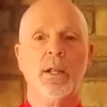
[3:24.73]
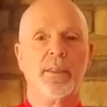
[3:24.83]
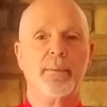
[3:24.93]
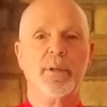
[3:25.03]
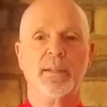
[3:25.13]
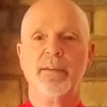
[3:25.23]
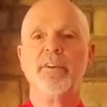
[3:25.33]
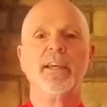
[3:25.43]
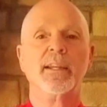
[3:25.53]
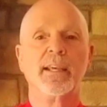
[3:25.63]
They've been
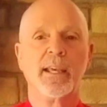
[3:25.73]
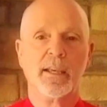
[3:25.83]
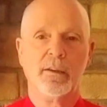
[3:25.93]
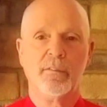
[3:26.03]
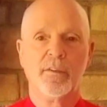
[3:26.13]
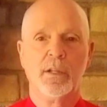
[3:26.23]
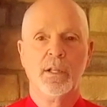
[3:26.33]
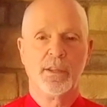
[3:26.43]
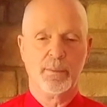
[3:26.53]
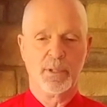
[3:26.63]
living in a cave.
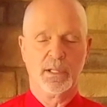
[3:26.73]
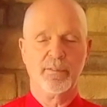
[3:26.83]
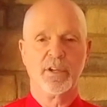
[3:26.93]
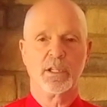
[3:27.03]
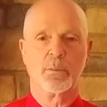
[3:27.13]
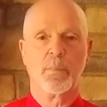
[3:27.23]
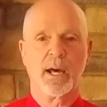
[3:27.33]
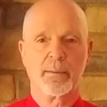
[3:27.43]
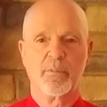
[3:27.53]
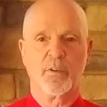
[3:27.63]
They've been living in the
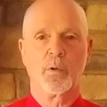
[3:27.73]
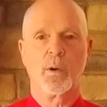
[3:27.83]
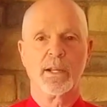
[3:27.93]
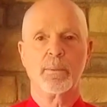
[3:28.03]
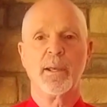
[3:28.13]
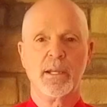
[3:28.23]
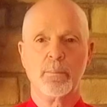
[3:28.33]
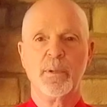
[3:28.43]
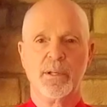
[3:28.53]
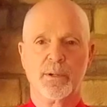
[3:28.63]
bottom of a chronic
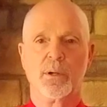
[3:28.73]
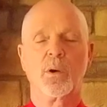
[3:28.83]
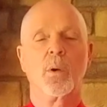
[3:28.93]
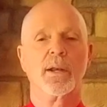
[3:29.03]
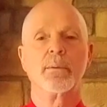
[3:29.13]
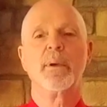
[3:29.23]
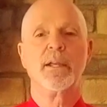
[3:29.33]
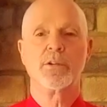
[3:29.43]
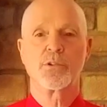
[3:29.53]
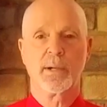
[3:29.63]
pain pit or a chronic
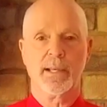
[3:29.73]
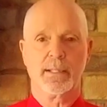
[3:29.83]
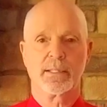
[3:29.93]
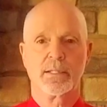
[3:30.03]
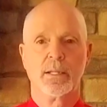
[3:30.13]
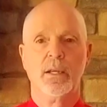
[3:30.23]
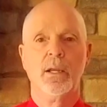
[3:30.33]
pain trance.